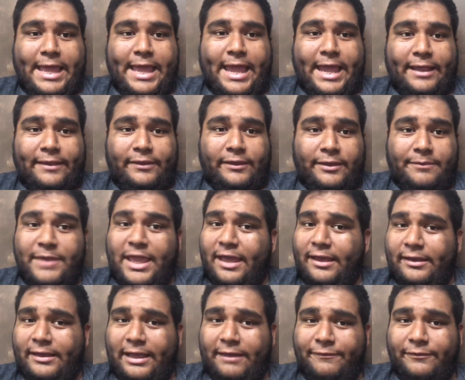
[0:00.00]
And
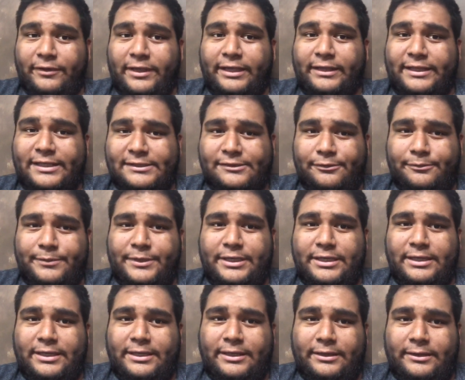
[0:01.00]
yeah, I feel like this will
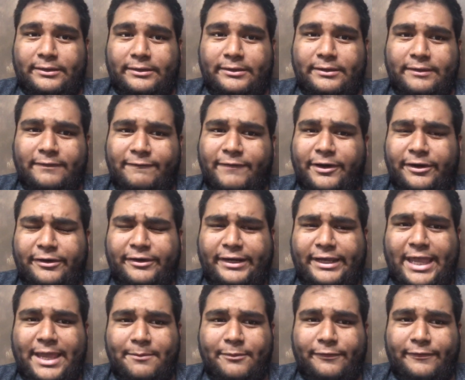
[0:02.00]
be a very
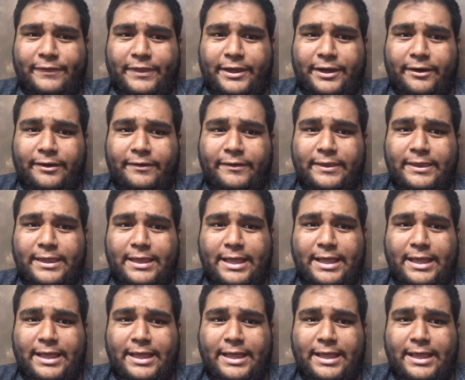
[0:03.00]
good game over there.